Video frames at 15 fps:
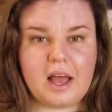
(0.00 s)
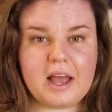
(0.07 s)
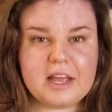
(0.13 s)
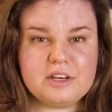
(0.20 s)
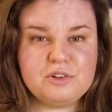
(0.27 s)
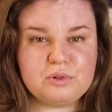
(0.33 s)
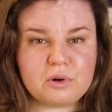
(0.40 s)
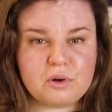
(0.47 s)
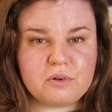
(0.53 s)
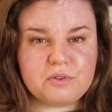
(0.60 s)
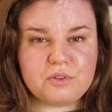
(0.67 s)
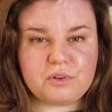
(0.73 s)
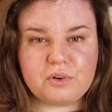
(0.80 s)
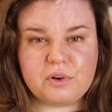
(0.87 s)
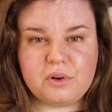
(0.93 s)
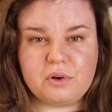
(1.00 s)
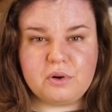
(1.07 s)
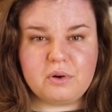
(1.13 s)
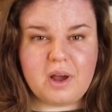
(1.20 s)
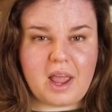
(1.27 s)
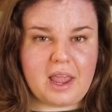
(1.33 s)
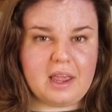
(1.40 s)
I drove
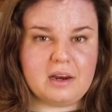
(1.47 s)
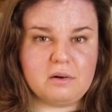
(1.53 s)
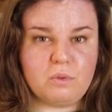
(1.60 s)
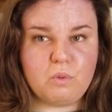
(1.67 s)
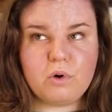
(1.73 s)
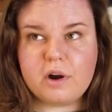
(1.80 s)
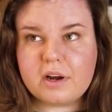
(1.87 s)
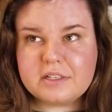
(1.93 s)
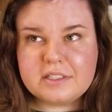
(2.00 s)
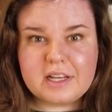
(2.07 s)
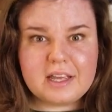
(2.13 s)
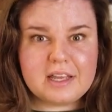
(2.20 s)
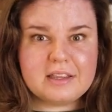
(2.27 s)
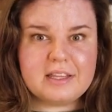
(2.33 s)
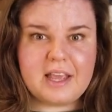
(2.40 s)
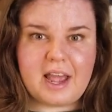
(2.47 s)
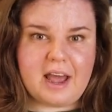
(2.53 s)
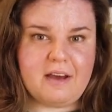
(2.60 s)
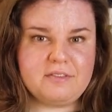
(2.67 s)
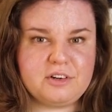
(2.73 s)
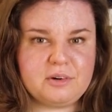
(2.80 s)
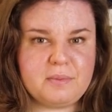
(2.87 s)
through and worked in the
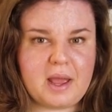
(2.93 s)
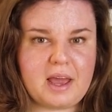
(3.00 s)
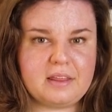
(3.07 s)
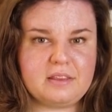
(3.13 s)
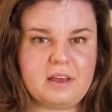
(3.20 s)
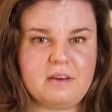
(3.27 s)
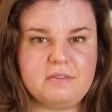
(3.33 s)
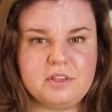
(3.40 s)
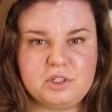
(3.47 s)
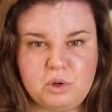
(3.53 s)
aftermath of the